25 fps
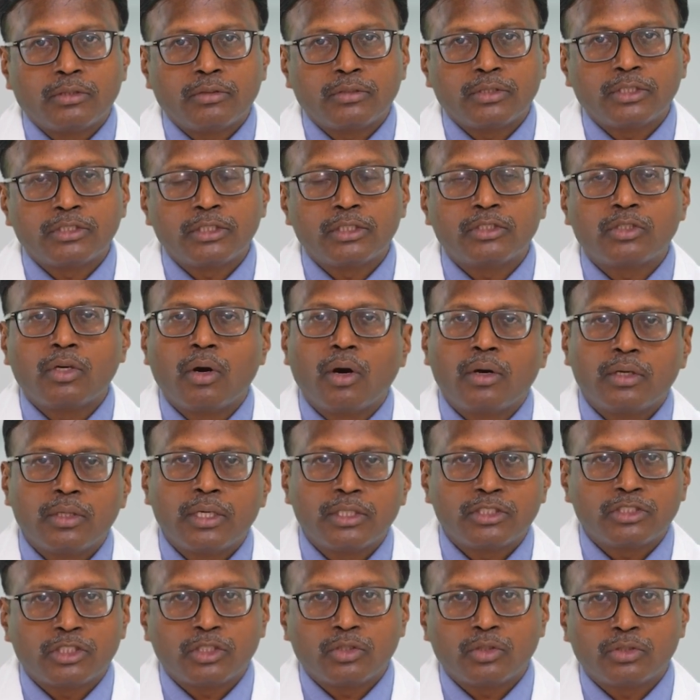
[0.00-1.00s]
This is called
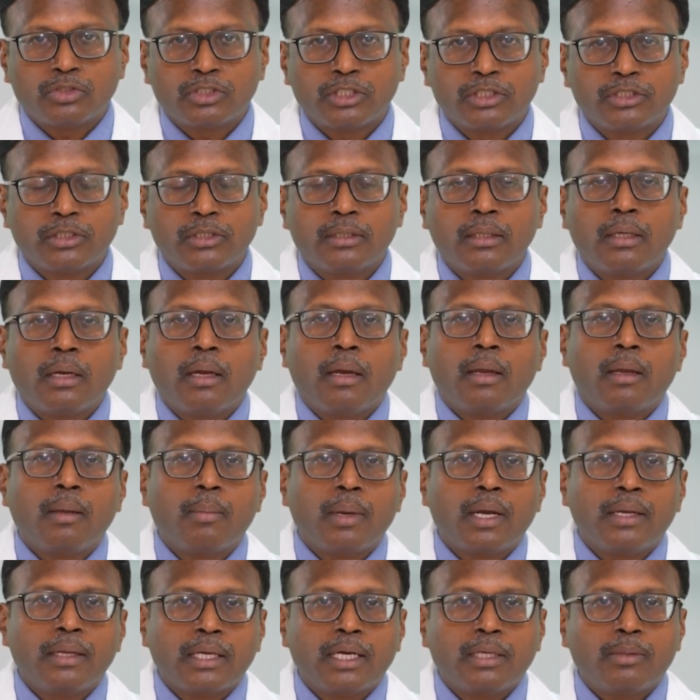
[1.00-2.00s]
restenosis,
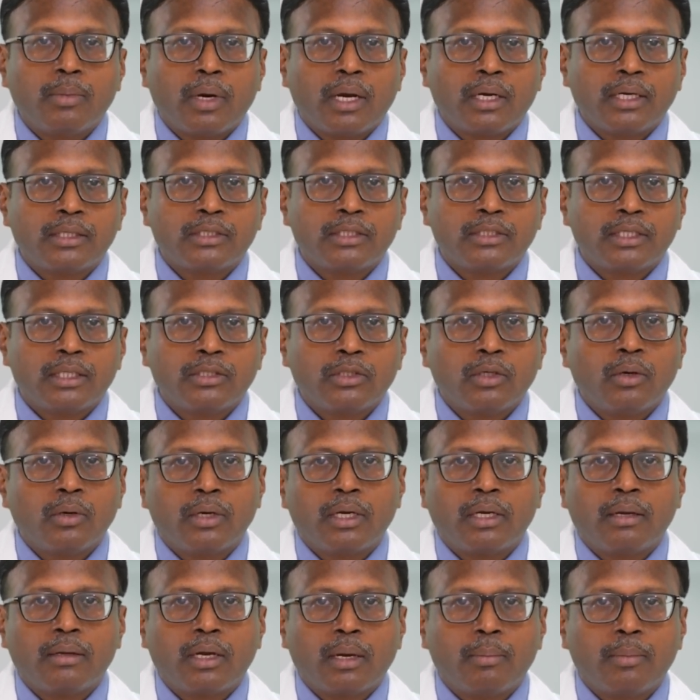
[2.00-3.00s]
but these blockages are slowly
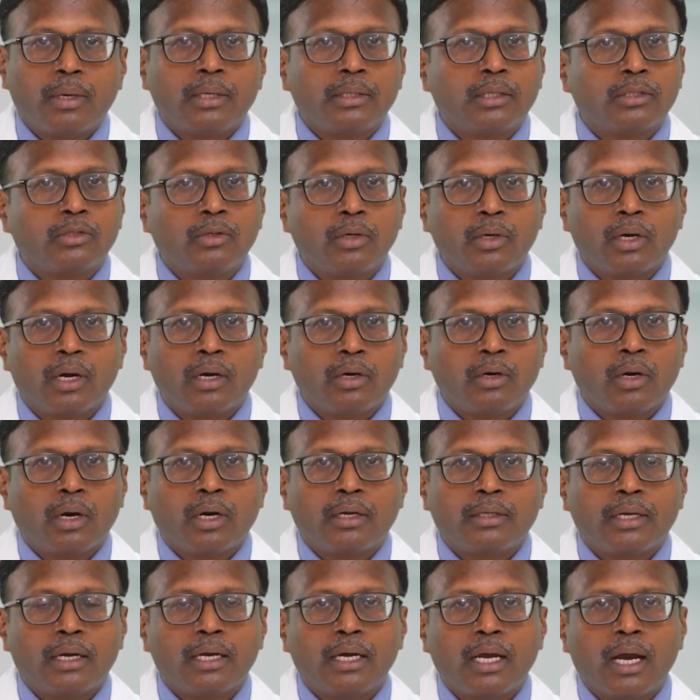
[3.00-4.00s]
developing. This will not
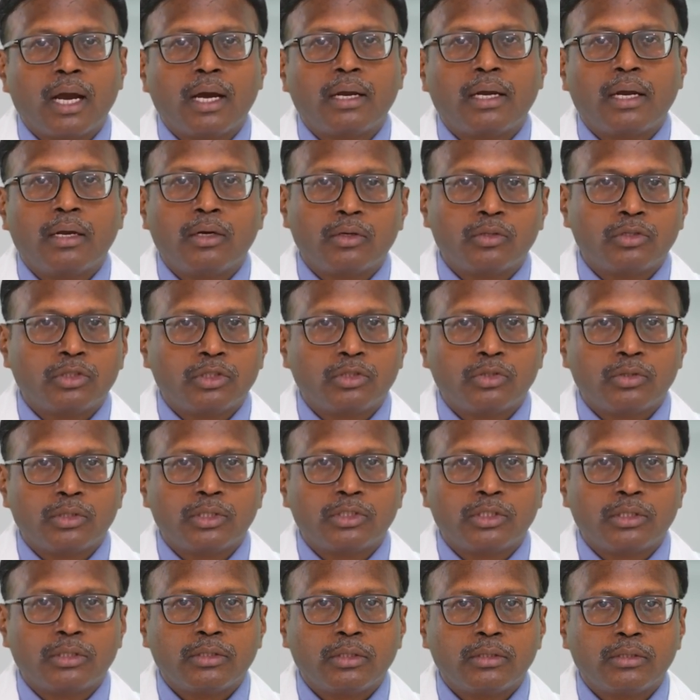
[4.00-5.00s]
cause any heart acute
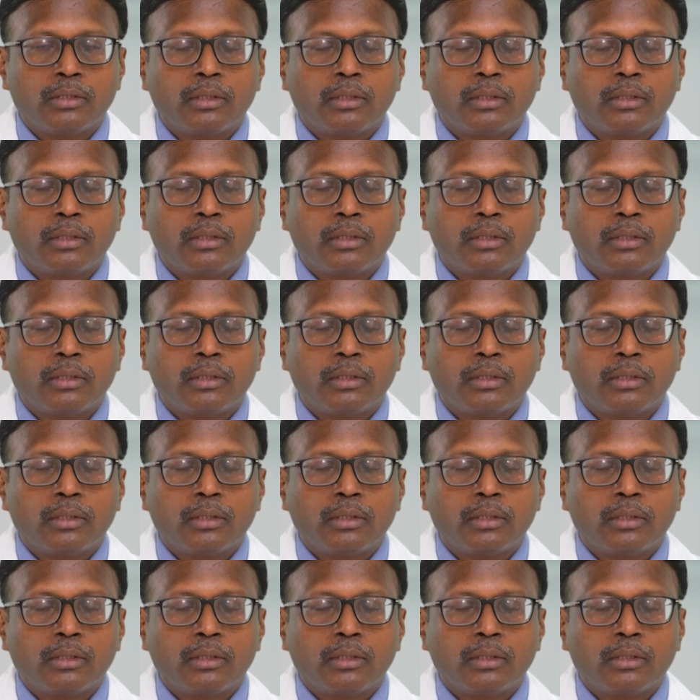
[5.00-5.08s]
situation.